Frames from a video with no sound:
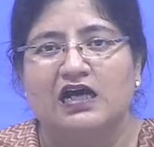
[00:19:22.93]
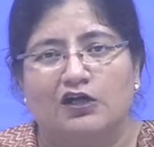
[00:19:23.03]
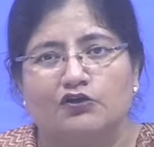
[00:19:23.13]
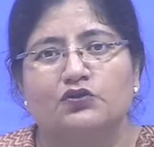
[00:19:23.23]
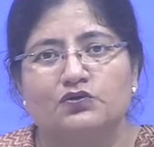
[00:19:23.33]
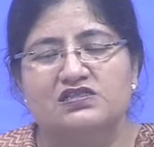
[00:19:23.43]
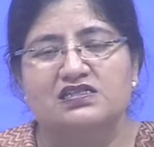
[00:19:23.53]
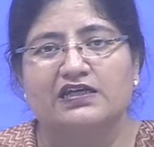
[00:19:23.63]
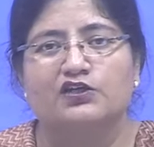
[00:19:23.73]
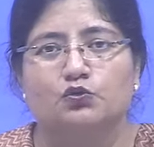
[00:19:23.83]
How do you
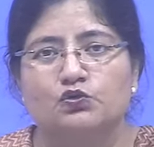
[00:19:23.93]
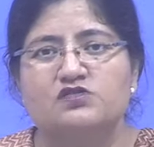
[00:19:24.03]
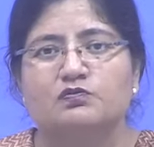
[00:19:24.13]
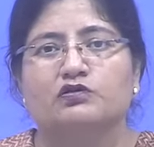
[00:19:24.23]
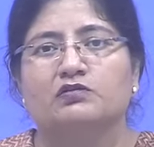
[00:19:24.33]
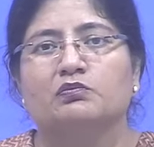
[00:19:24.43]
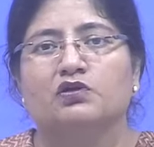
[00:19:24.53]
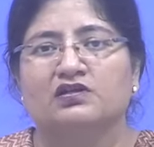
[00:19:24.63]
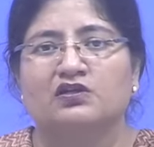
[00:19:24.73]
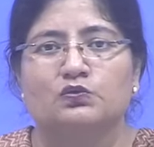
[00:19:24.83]
decide who is more
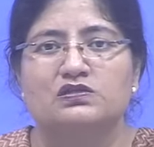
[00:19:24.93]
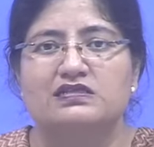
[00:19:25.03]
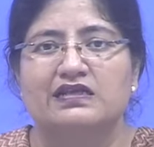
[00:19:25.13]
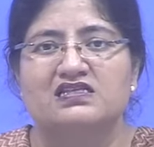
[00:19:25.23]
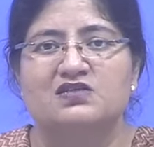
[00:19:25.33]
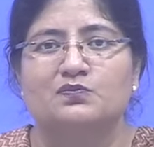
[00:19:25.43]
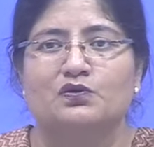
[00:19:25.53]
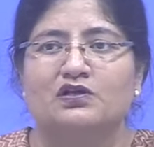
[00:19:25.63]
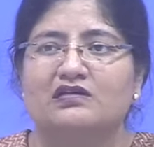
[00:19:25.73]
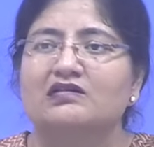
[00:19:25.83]
important, who is less
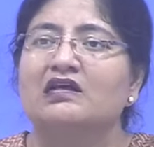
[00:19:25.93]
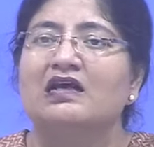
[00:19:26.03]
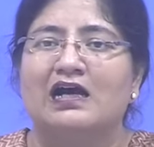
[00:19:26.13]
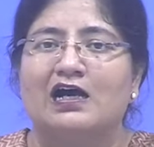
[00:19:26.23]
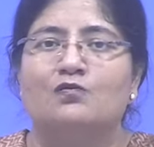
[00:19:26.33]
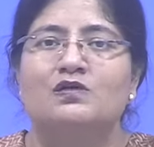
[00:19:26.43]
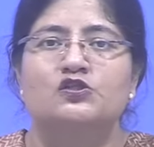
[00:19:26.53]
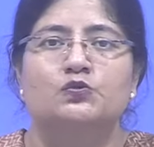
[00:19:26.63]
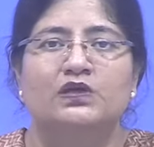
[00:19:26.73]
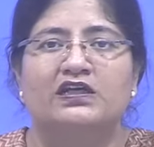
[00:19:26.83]
important, how much
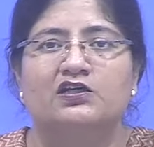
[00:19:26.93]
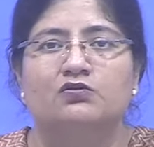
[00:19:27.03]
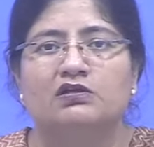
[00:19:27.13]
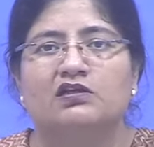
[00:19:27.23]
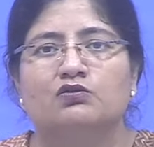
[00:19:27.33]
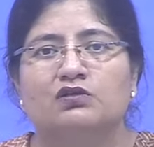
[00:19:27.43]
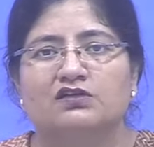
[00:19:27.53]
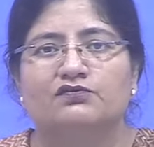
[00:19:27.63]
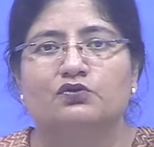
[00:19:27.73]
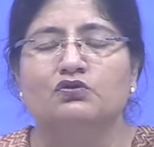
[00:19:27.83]
weight you need to
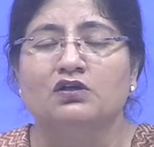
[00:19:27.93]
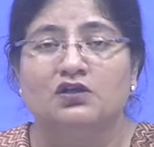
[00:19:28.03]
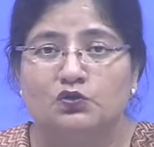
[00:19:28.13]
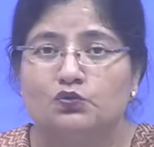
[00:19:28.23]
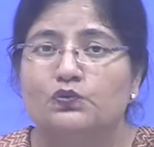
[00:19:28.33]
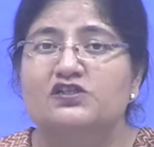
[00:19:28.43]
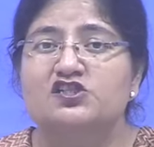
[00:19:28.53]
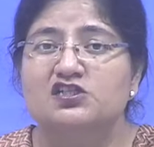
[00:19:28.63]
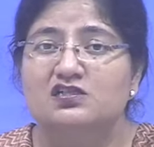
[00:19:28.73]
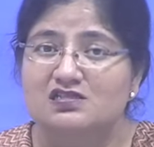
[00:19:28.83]
give to which
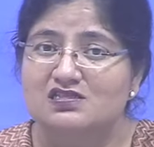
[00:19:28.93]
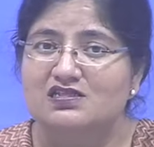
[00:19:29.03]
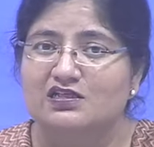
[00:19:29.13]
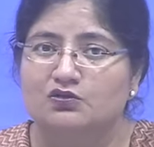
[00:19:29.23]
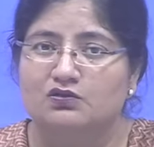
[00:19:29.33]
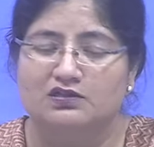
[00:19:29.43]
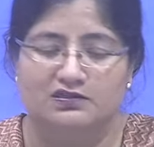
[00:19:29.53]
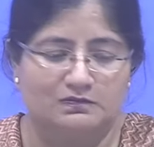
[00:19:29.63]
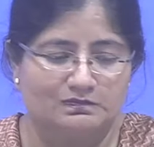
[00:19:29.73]
stakeholder?